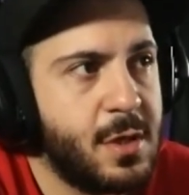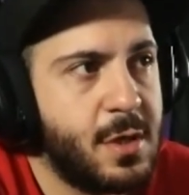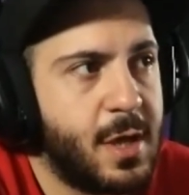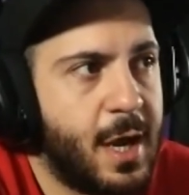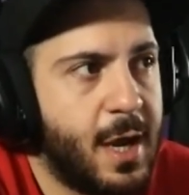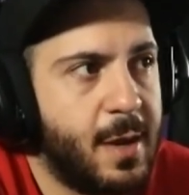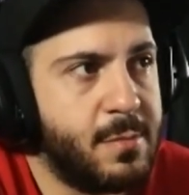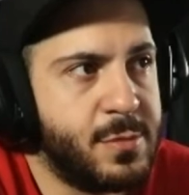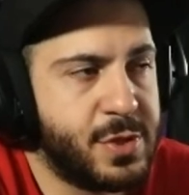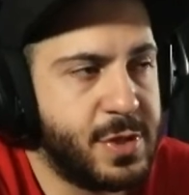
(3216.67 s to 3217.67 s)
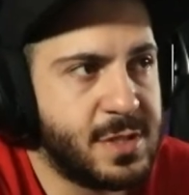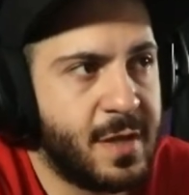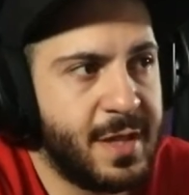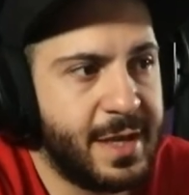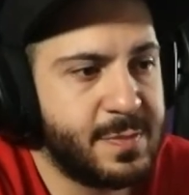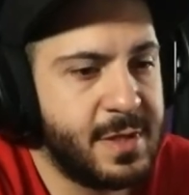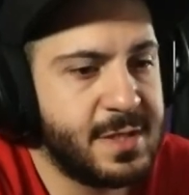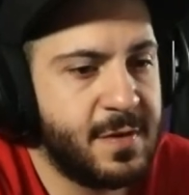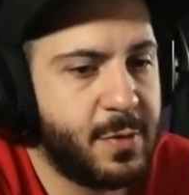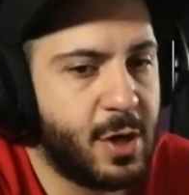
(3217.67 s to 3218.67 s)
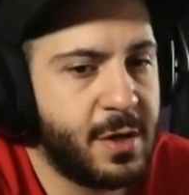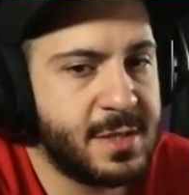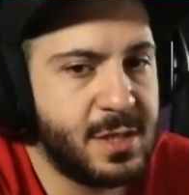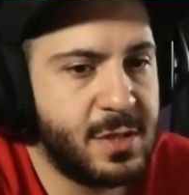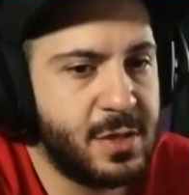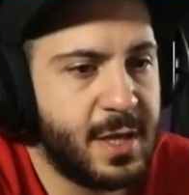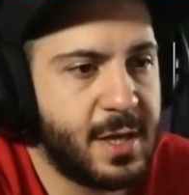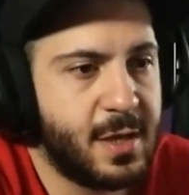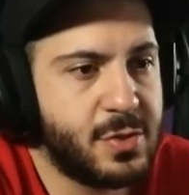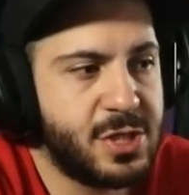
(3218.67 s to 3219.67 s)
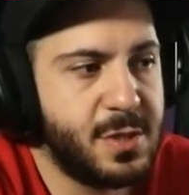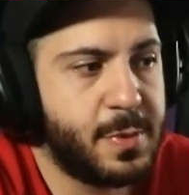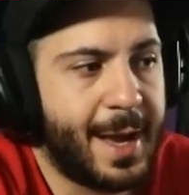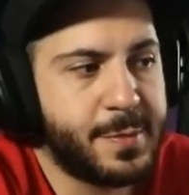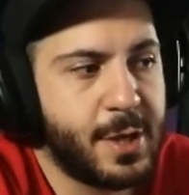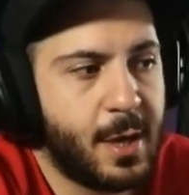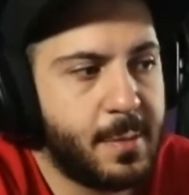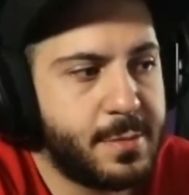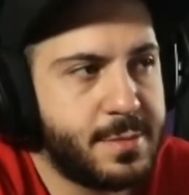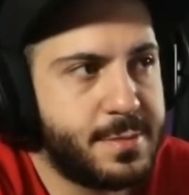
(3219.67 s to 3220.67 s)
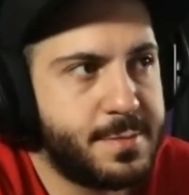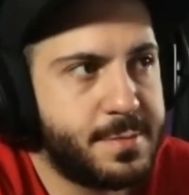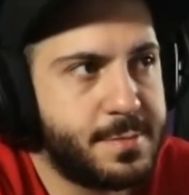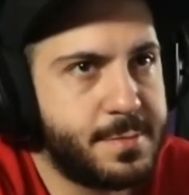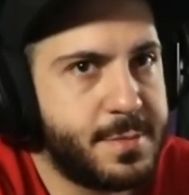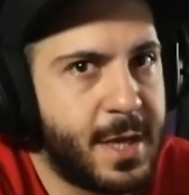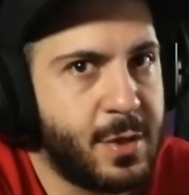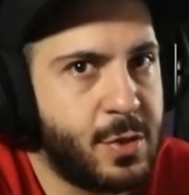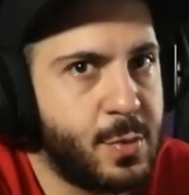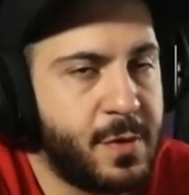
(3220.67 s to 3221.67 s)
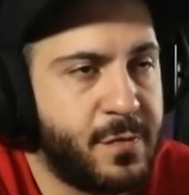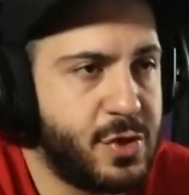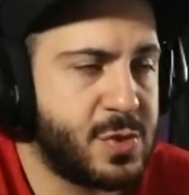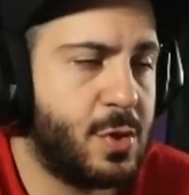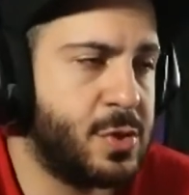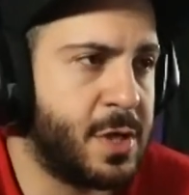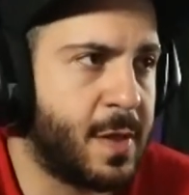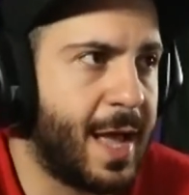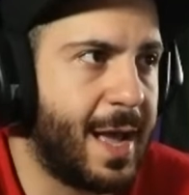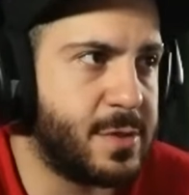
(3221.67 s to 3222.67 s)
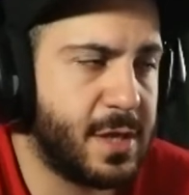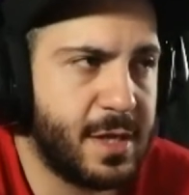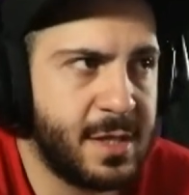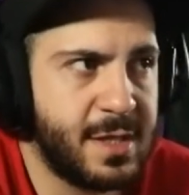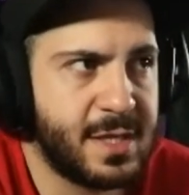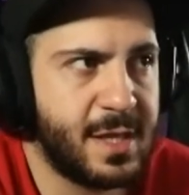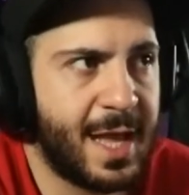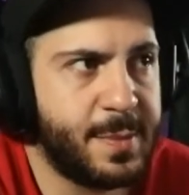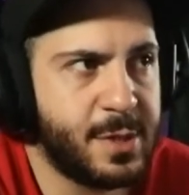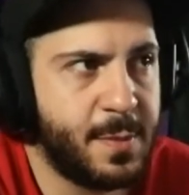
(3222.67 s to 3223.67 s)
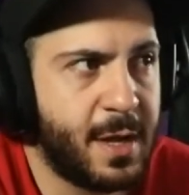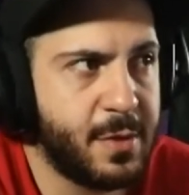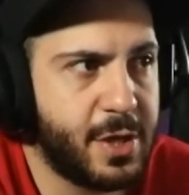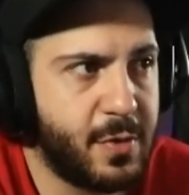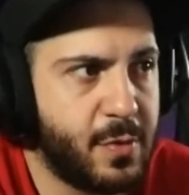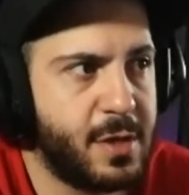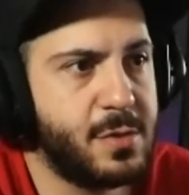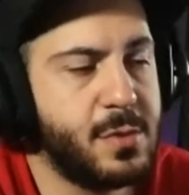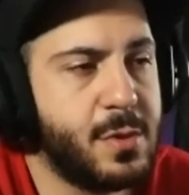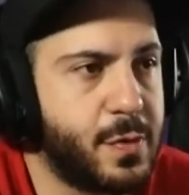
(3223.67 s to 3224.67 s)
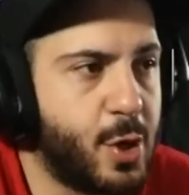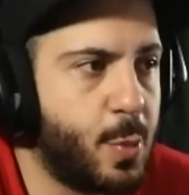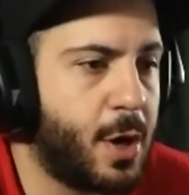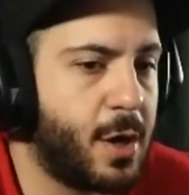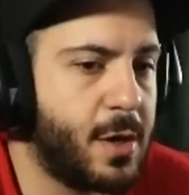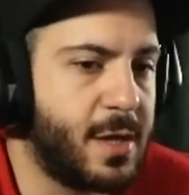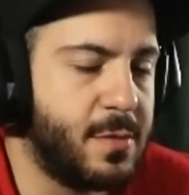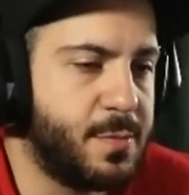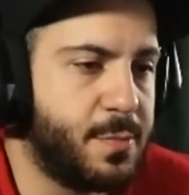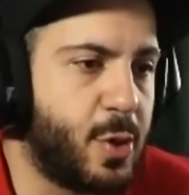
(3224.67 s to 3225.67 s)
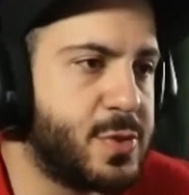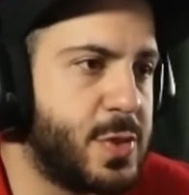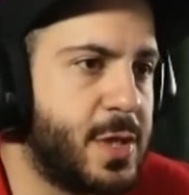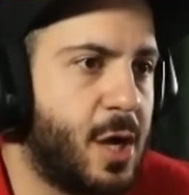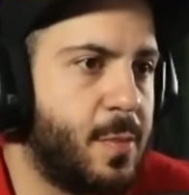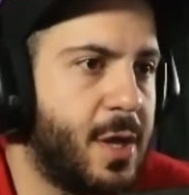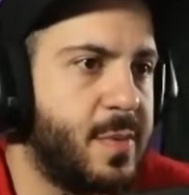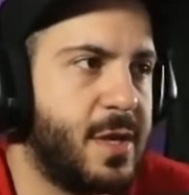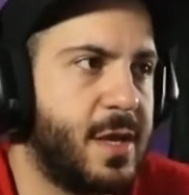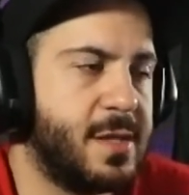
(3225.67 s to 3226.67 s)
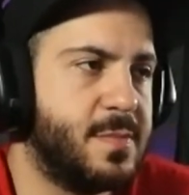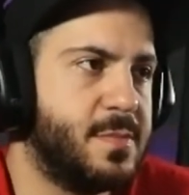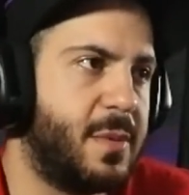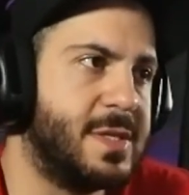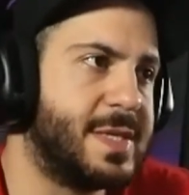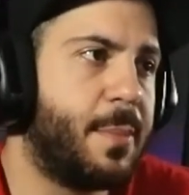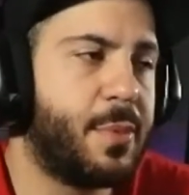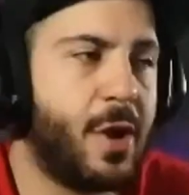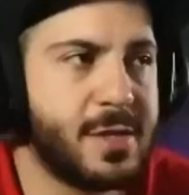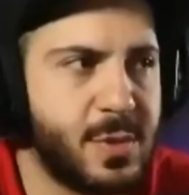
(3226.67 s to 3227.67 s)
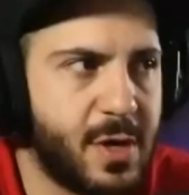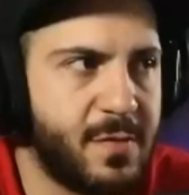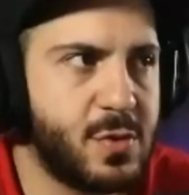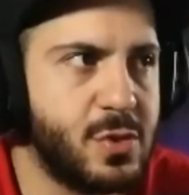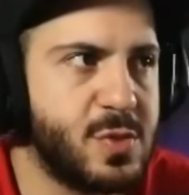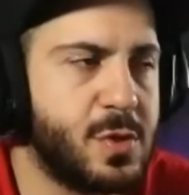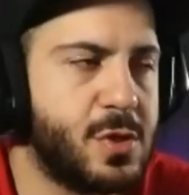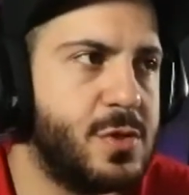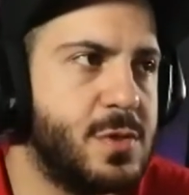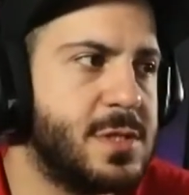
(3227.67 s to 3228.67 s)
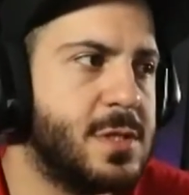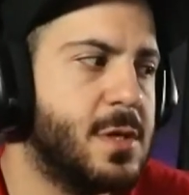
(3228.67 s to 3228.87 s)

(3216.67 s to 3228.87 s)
So it's not that expensive, but honestly, you get a cheap laptop and if you just want to do the labs, you get a decent laptop that you can run Chrome on and Burp Suite on and maybe Zap Proxy, whatever tools you want to use.